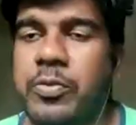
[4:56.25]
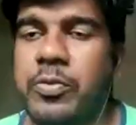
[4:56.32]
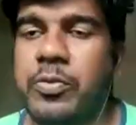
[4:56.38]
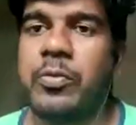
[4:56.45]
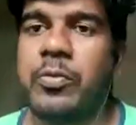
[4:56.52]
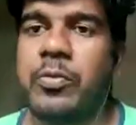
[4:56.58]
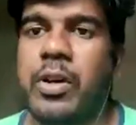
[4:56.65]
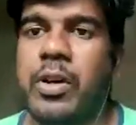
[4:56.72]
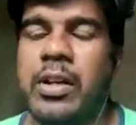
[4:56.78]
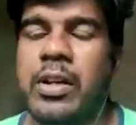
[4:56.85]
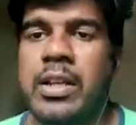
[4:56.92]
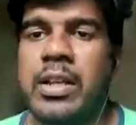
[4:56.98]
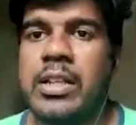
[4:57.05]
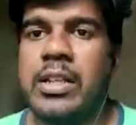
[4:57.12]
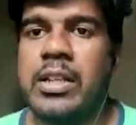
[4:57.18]
amount of
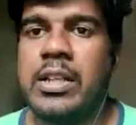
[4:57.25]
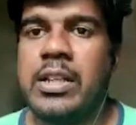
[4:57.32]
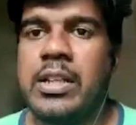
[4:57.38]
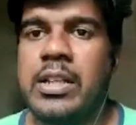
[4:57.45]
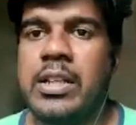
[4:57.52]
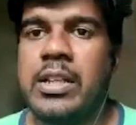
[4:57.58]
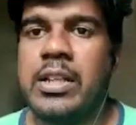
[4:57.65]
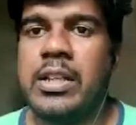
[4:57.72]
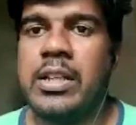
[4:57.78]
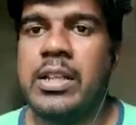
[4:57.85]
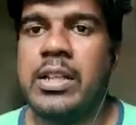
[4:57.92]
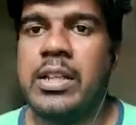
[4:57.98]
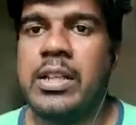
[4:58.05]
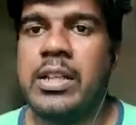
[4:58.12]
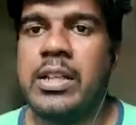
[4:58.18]
rainfall. So
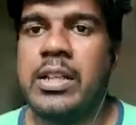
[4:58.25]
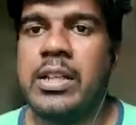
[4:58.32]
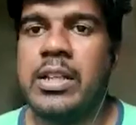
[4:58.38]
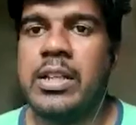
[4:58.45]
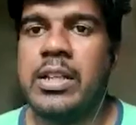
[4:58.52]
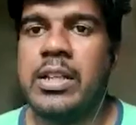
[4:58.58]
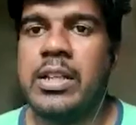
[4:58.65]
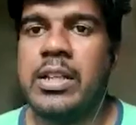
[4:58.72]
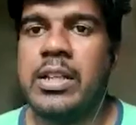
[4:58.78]
these happen.